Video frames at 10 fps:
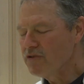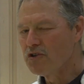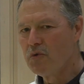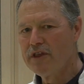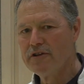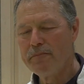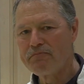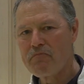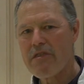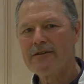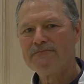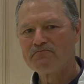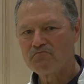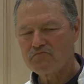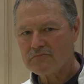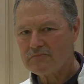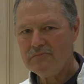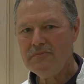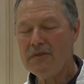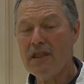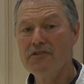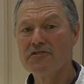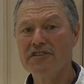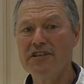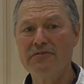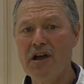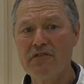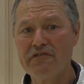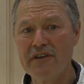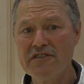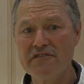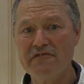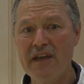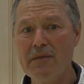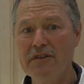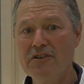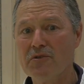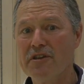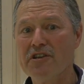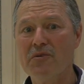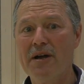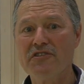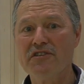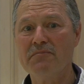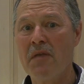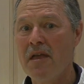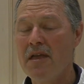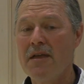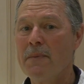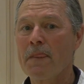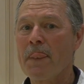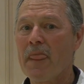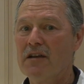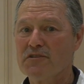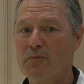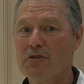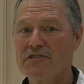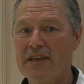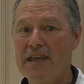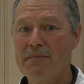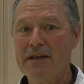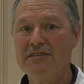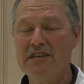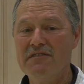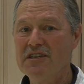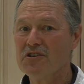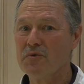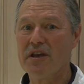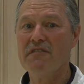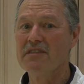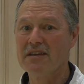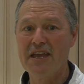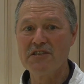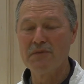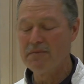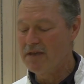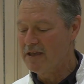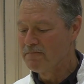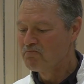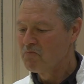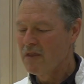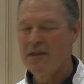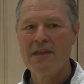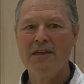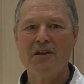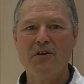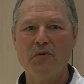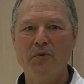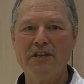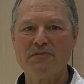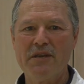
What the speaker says: So whether you're sitting around with friends and family, or whether you're watching a sports game on TV, or whatever the case may be, wings